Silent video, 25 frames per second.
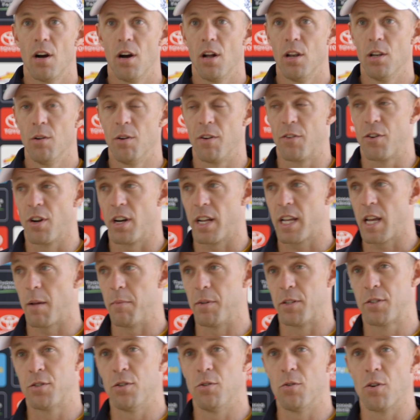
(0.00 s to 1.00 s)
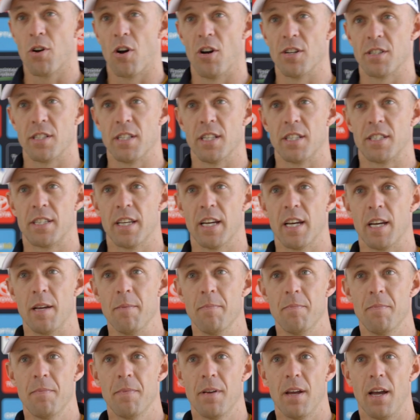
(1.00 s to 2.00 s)
Look, we've got a couple of tall guys in the
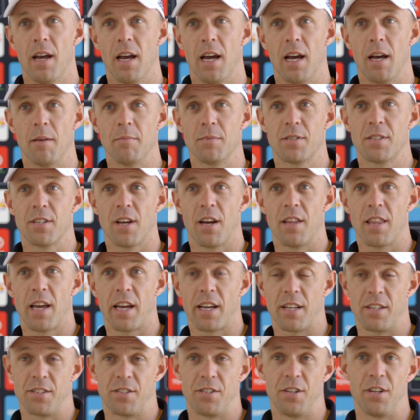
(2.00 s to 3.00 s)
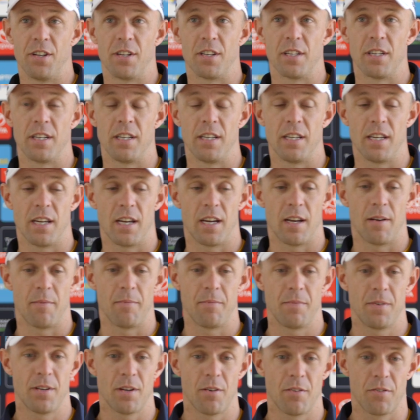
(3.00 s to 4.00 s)
team, um, so they can certainly,
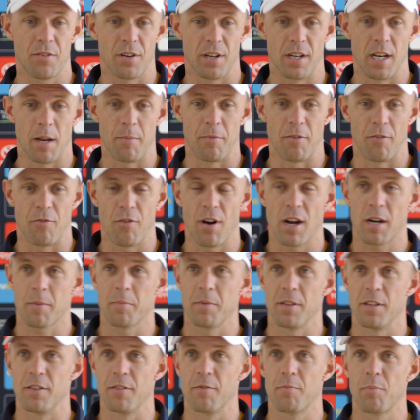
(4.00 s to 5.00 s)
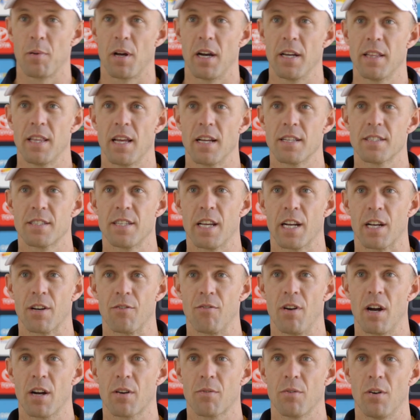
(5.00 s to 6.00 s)
um, you know, we've got a number of ruckmen that have played that
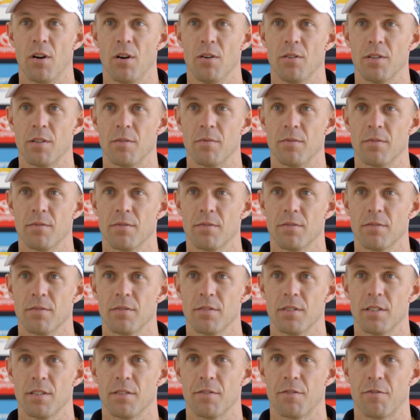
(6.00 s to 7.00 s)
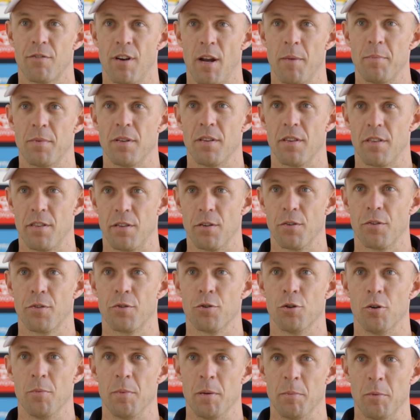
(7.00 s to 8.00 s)
second ruck role in Frampton,
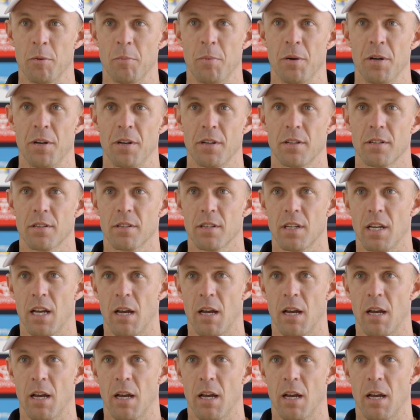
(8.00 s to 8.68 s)
Thilthorpe, Himmelberg.